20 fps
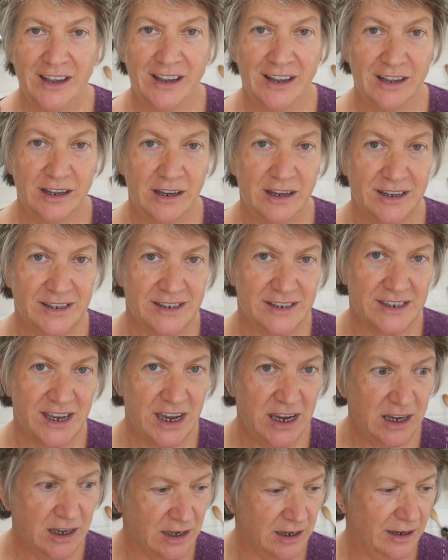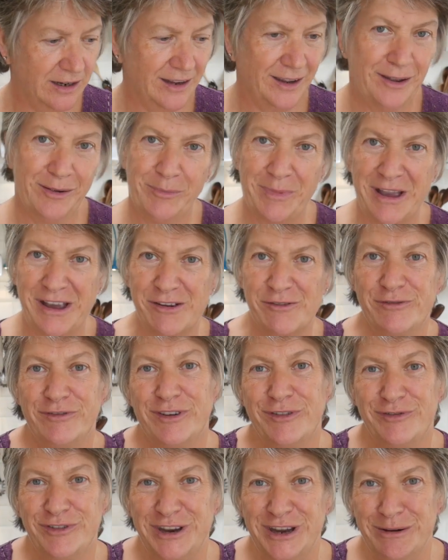It's taken about
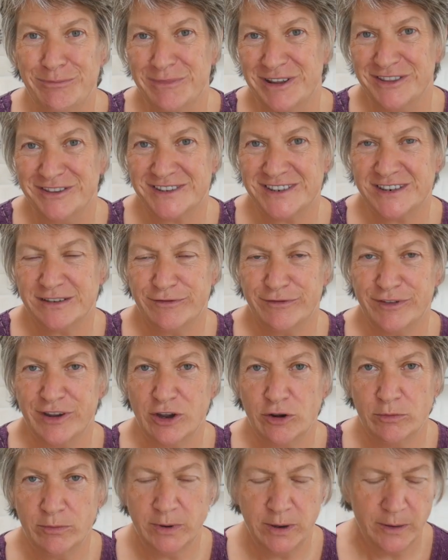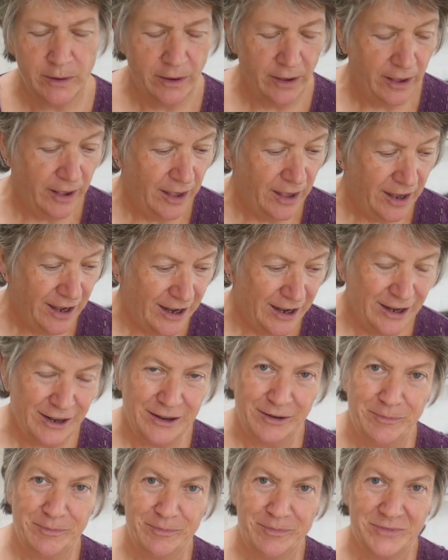15 months to film,
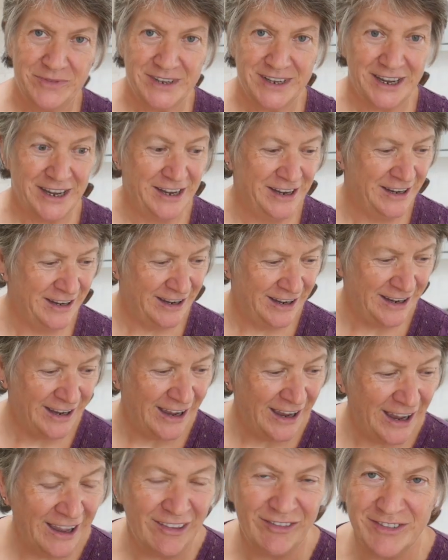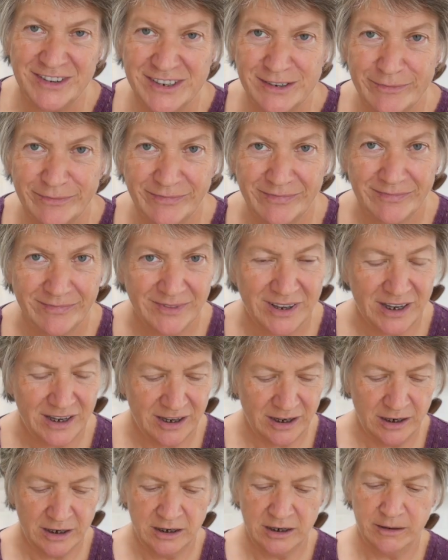and
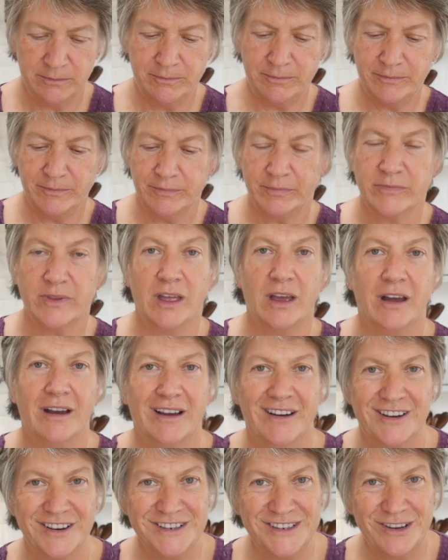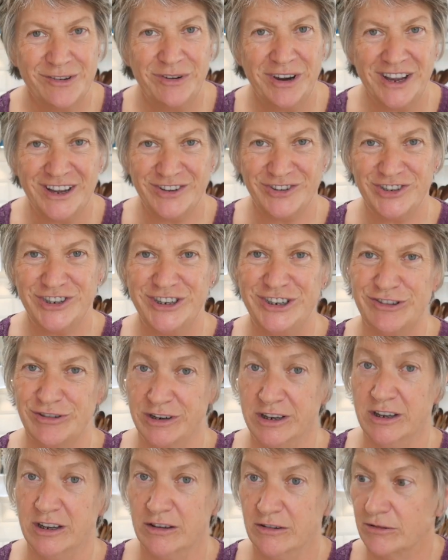I don't actually
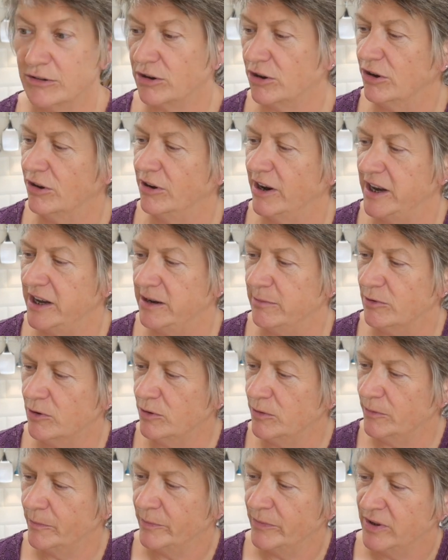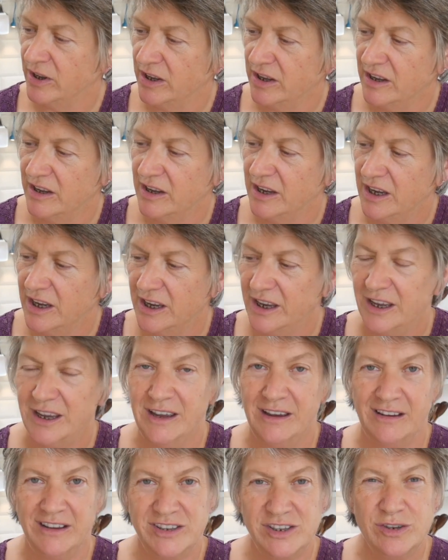drink alcohol anymore.
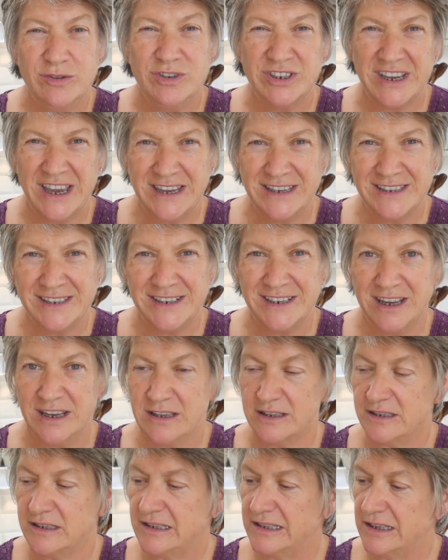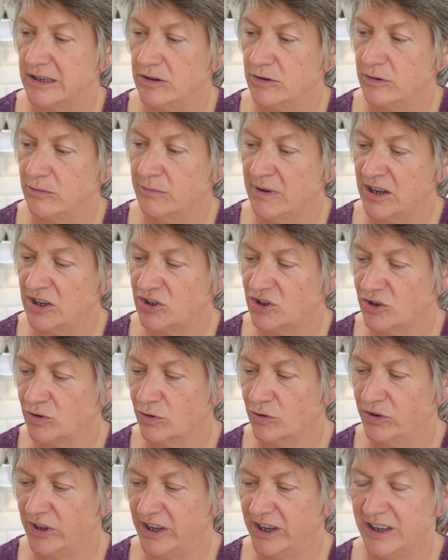I do taste it to make
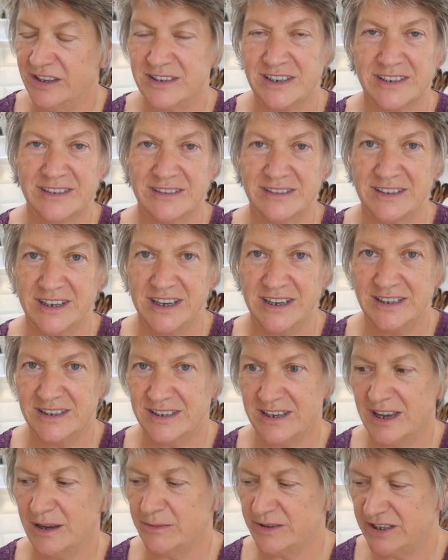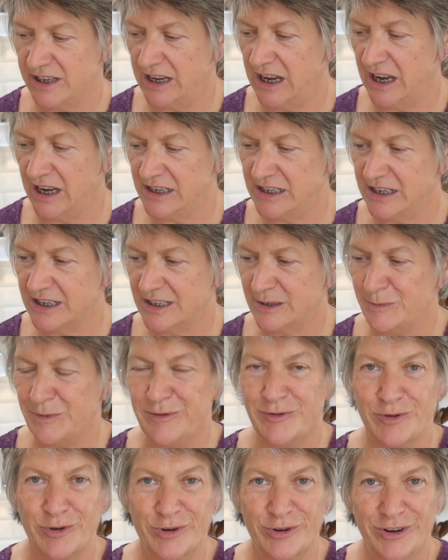sure that it doesn't taste absolutely hideous
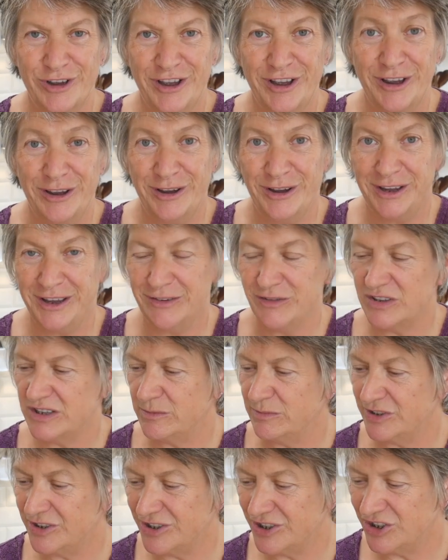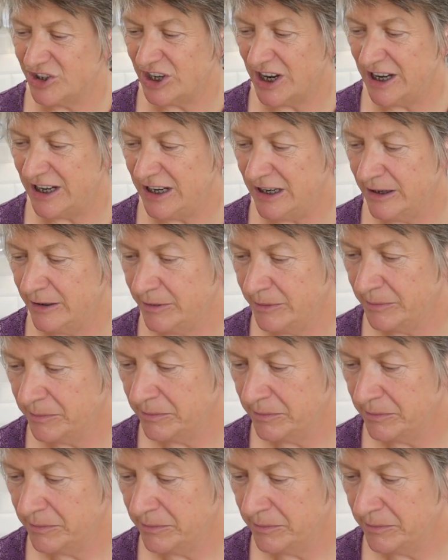before I give it to Mr. J.